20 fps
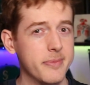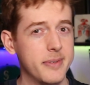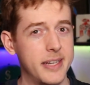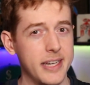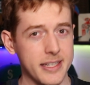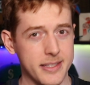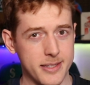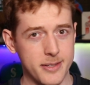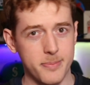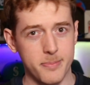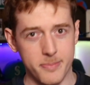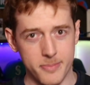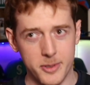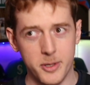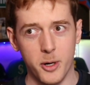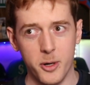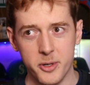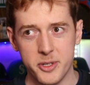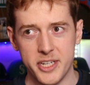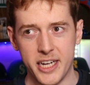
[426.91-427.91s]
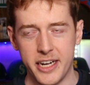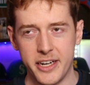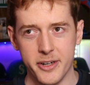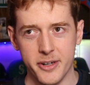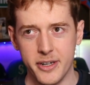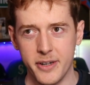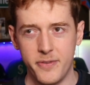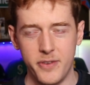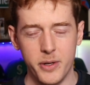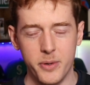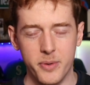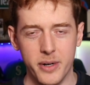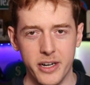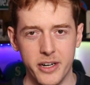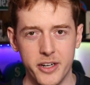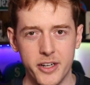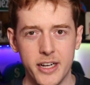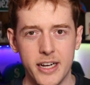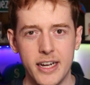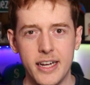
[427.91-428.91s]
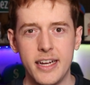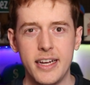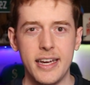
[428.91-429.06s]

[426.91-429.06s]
gets goaltendered, if you will,